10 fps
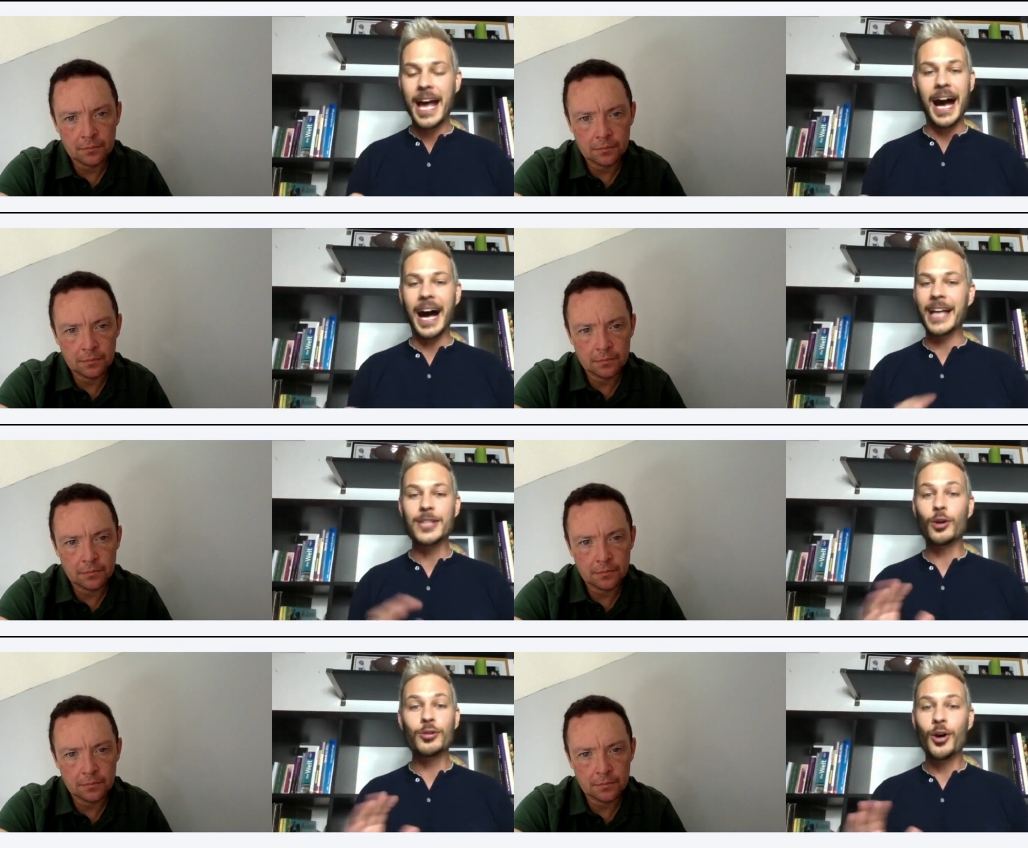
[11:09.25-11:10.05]
Speaker 1: i
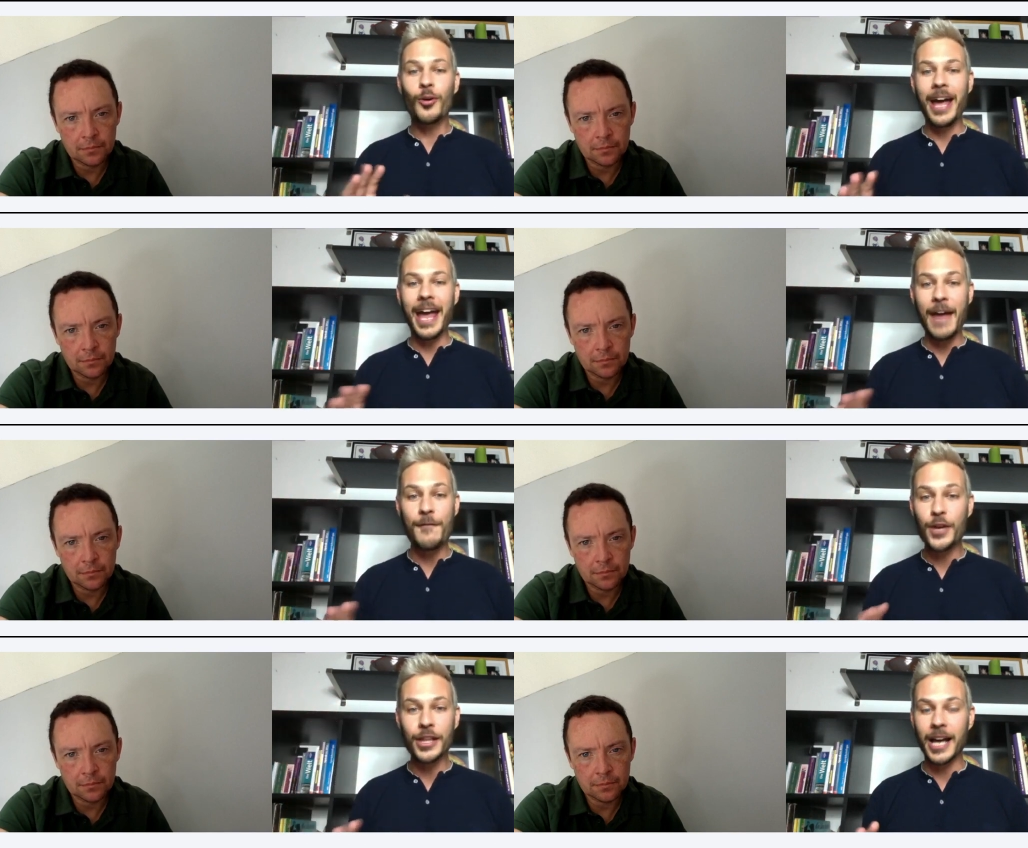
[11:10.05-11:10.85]
don't know
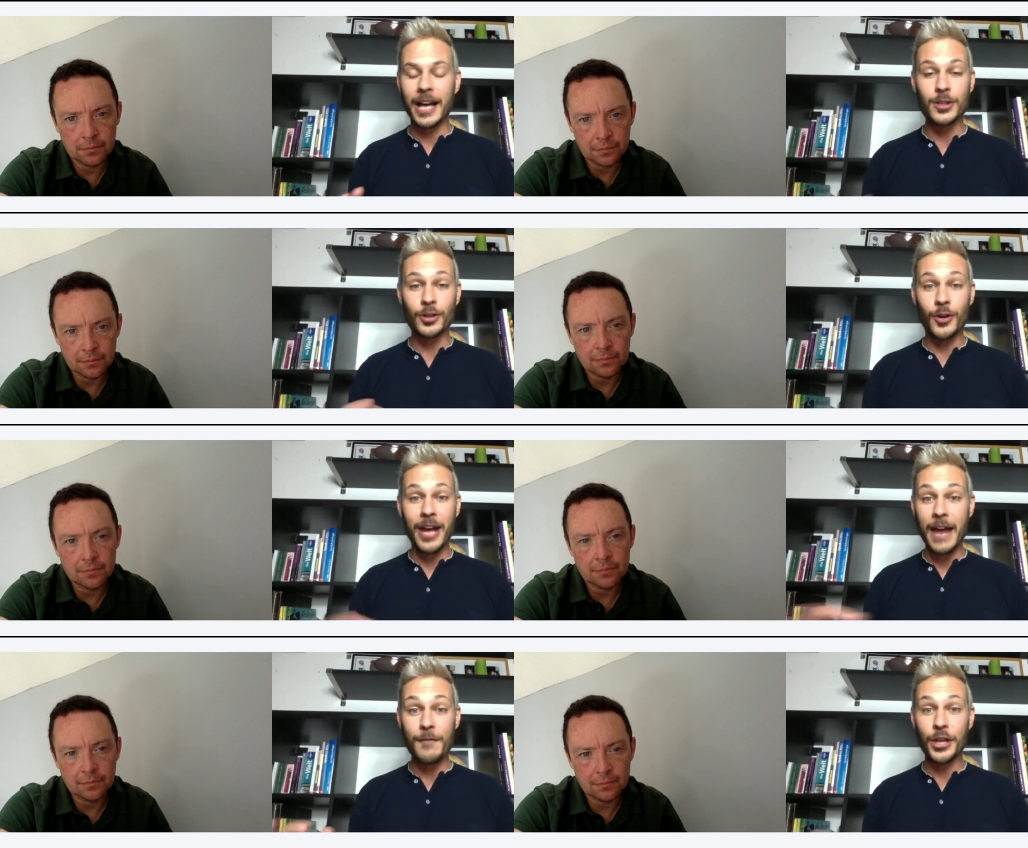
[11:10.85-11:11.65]
every i don't know
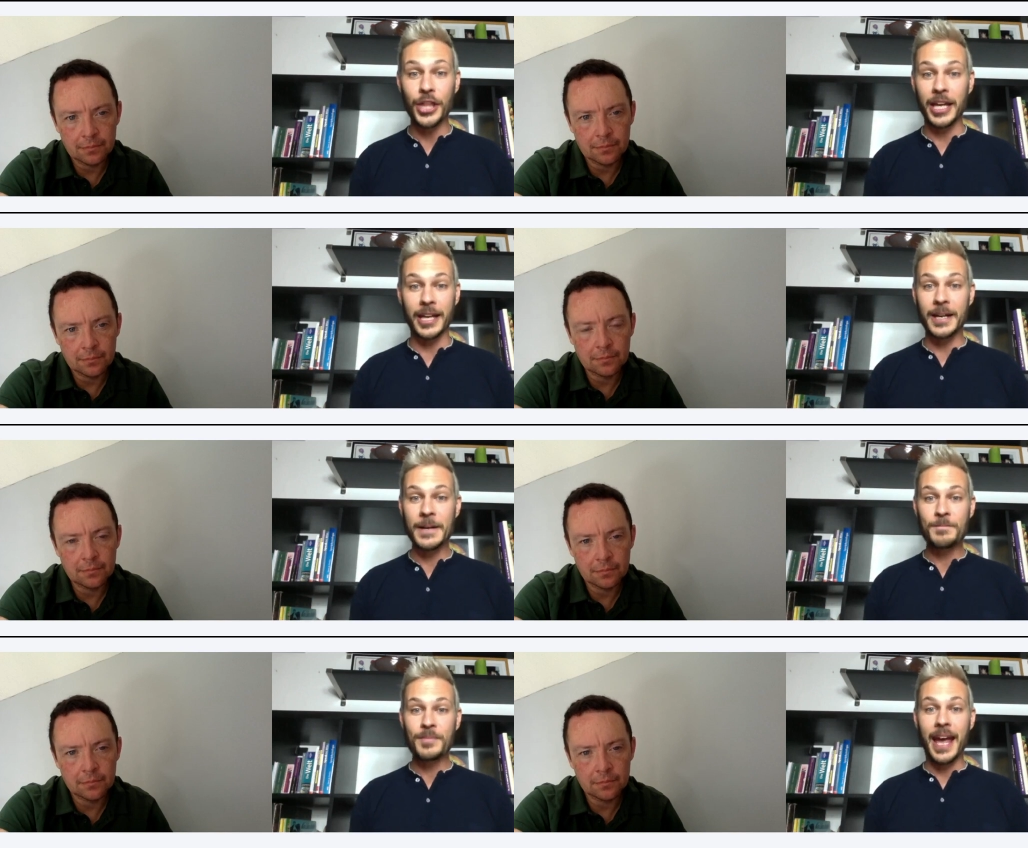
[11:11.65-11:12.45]
everything
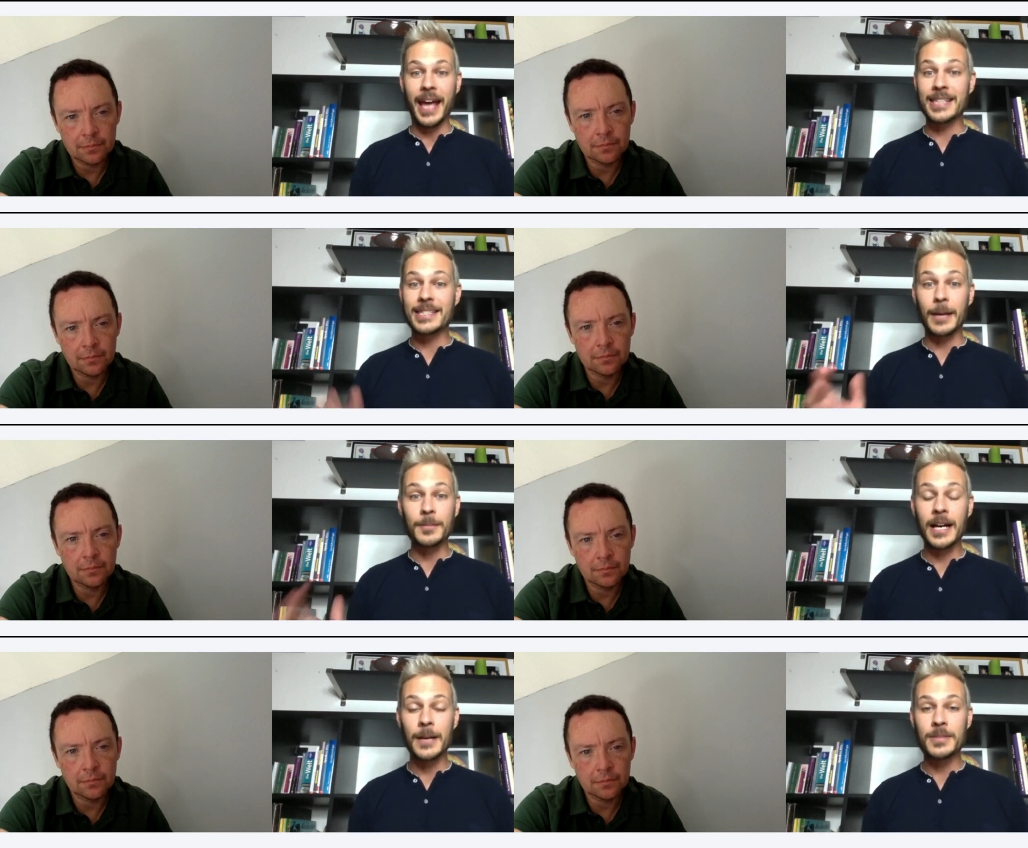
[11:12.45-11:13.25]
and
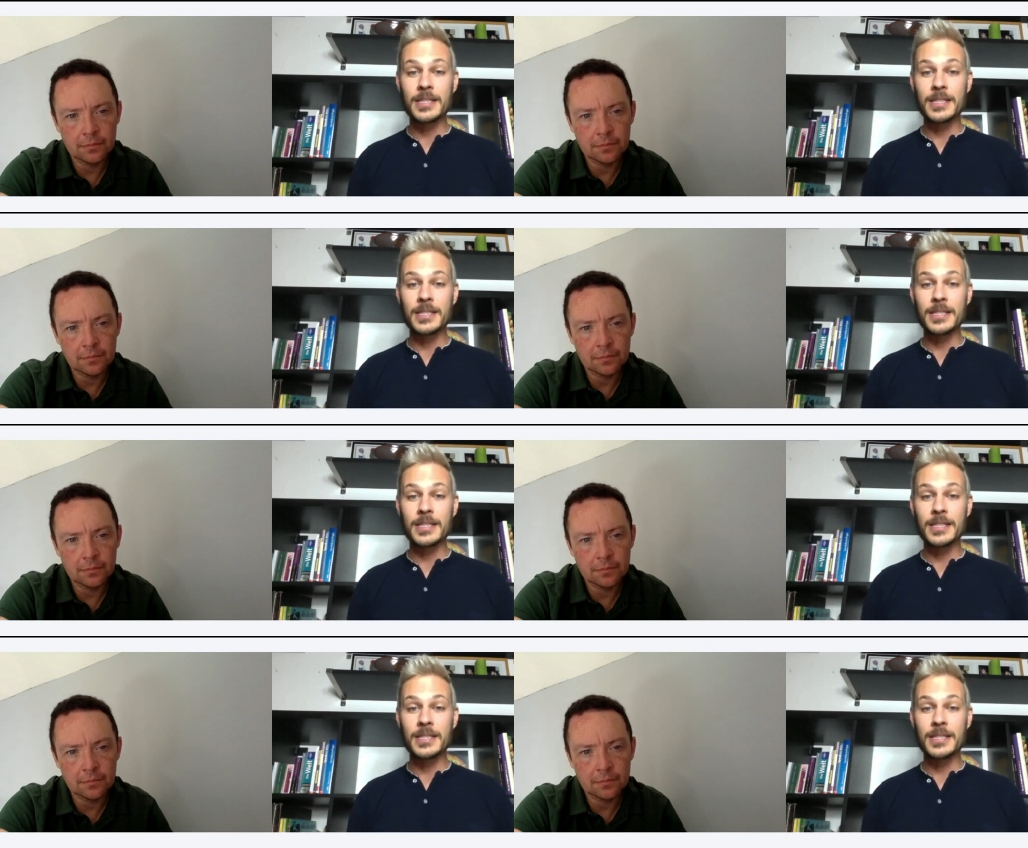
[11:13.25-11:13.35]
sometimes